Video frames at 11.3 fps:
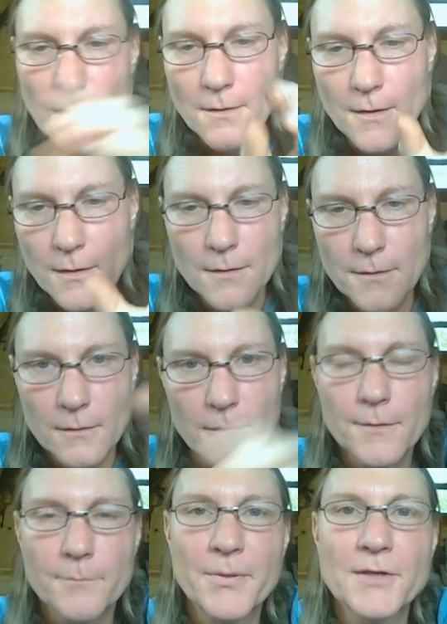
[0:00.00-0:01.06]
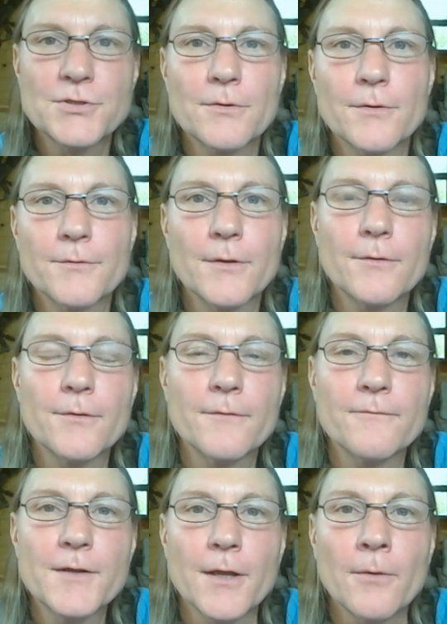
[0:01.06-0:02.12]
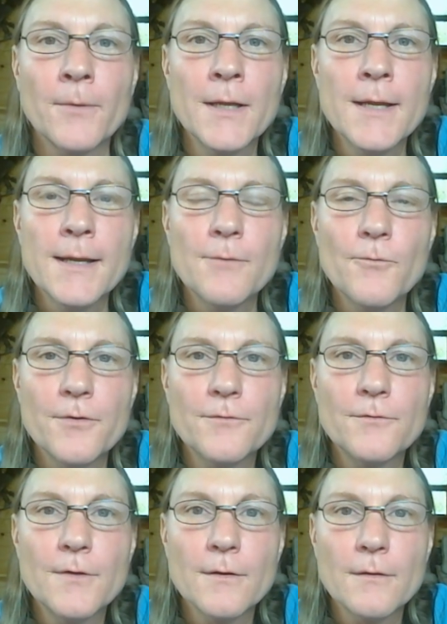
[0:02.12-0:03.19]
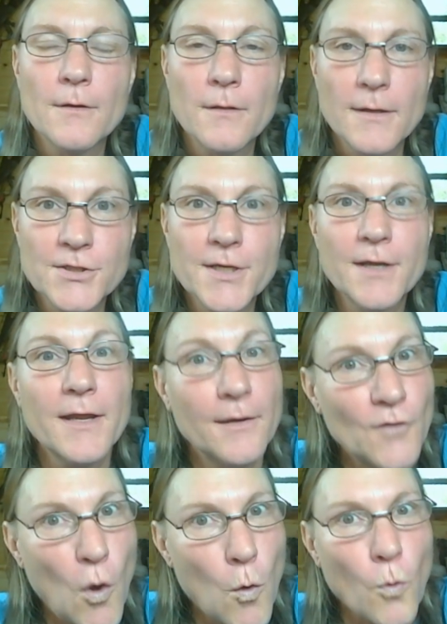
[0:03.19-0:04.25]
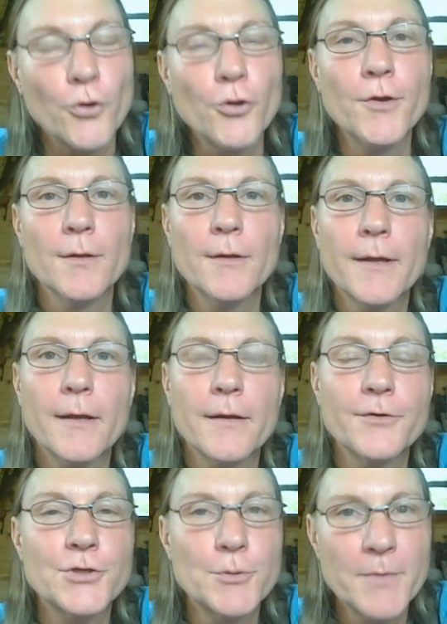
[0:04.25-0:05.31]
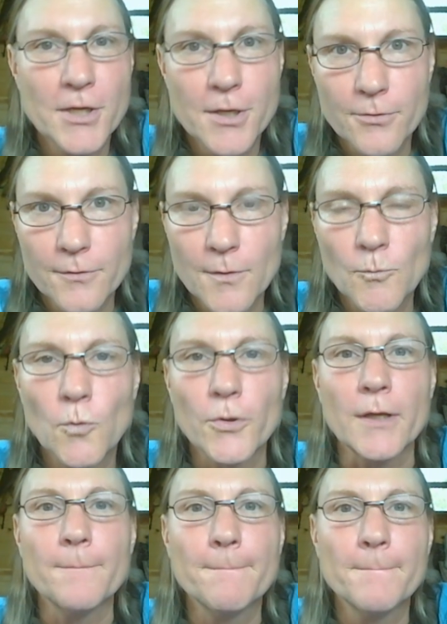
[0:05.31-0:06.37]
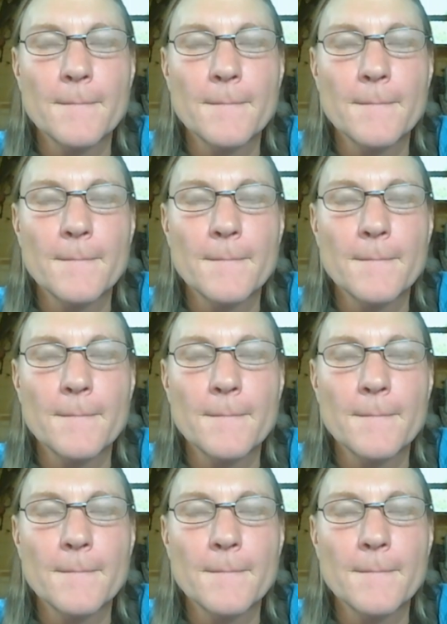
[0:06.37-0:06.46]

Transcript: the, the, the picture on, on the video was the, the clutch kit. It's ordered and it should be here in the morning.